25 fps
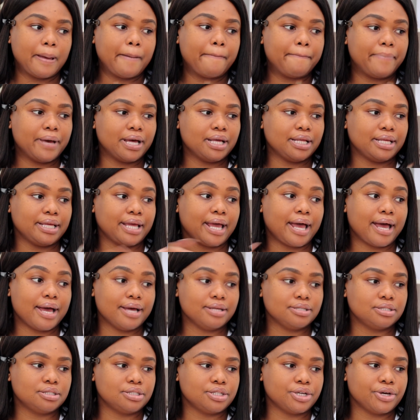but yeah,
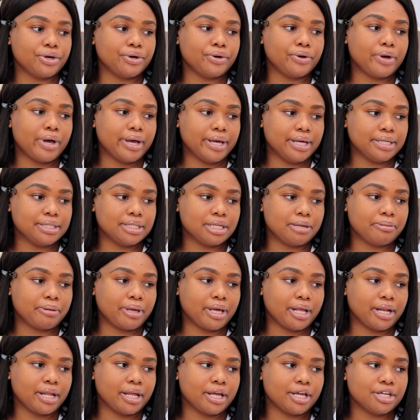so I ended up
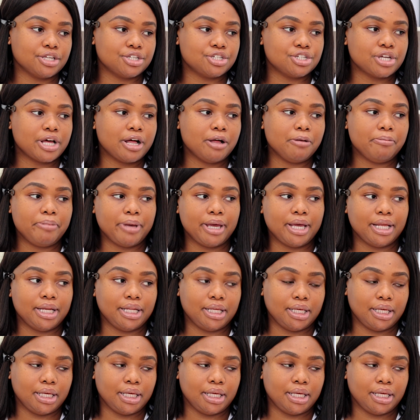getting a gel pedi.